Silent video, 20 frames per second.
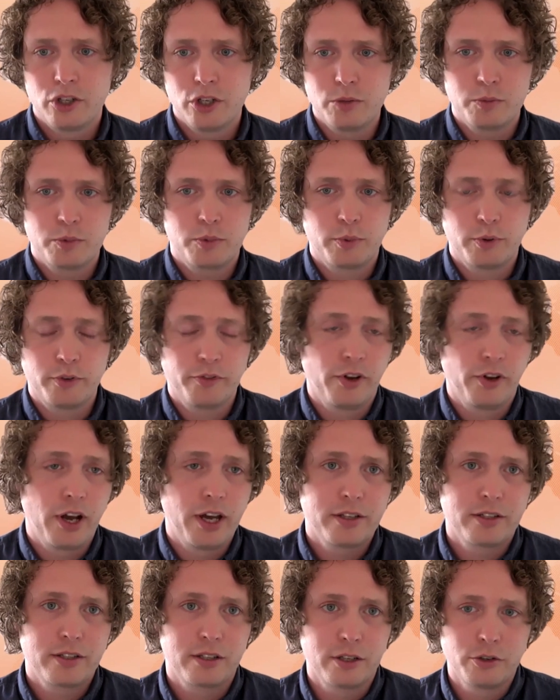dupes
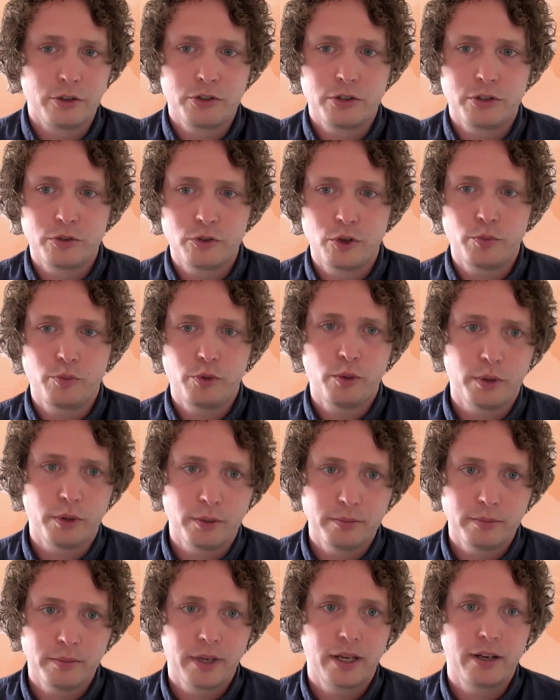provide a solution to a
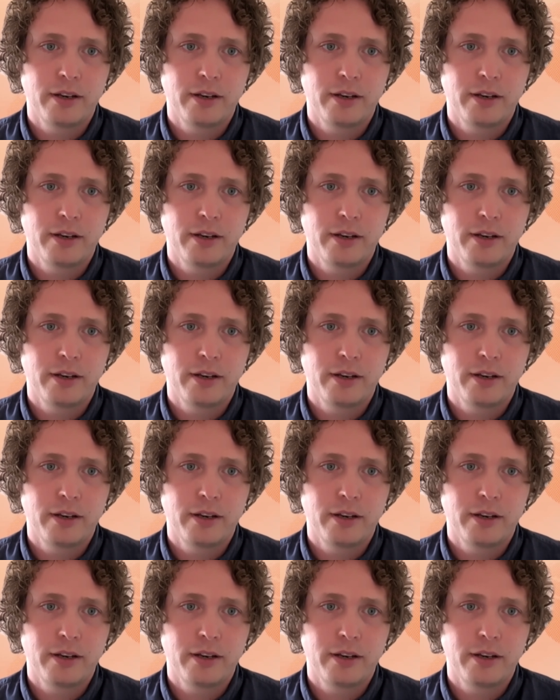problem.